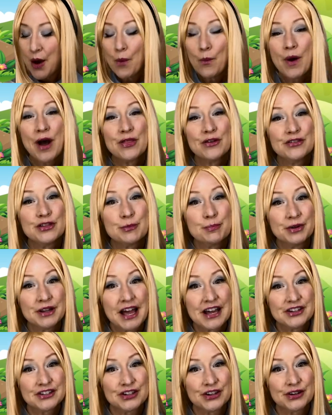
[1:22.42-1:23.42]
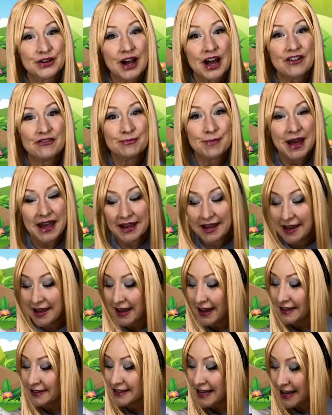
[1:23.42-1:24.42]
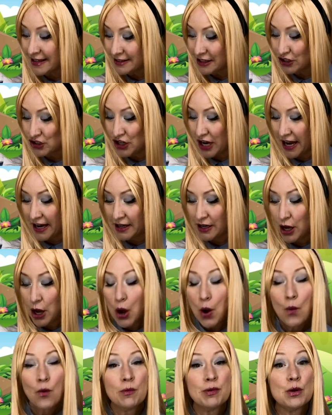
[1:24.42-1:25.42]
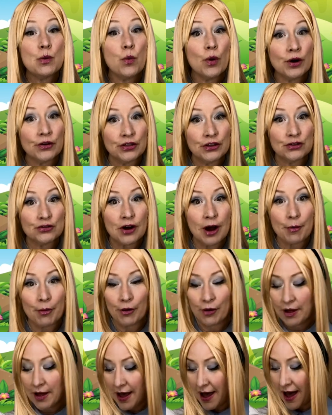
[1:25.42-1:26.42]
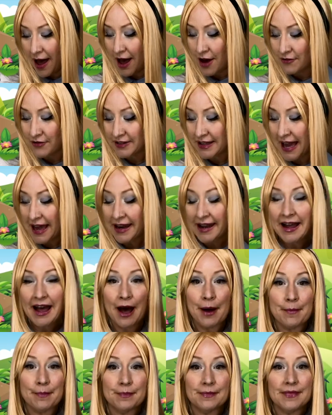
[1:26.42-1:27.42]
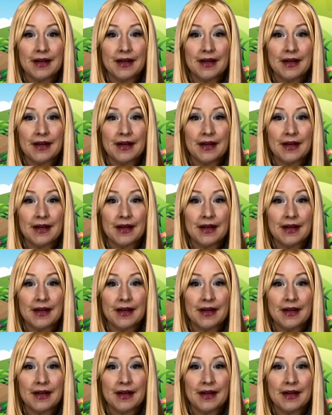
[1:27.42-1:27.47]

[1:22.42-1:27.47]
Whether the pleasure of making a daisy chain would be worth the trouble of getting up